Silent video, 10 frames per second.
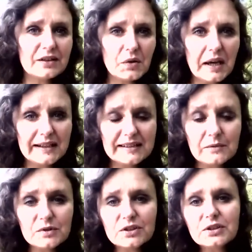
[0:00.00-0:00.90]
create
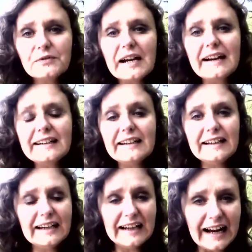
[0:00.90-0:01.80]
some sort of
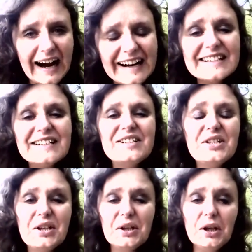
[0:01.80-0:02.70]

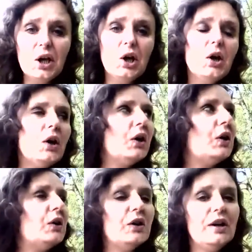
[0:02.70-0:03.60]
allergy,
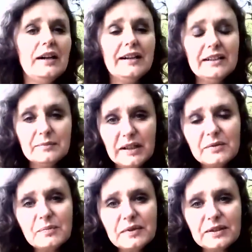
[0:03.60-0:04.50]
or it
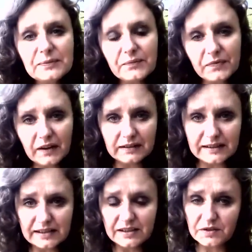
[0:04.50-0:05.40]
might be
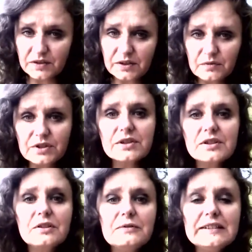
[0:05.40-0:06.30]
the street which is
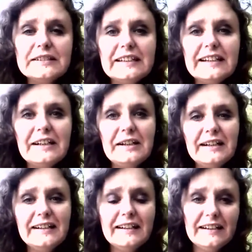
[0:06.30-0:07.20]
over there,
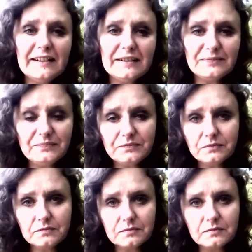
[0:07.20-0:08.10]

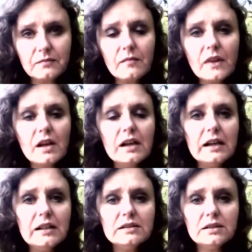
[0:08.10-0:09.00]

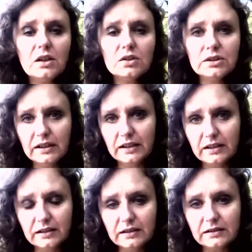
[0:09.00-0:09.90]
and all the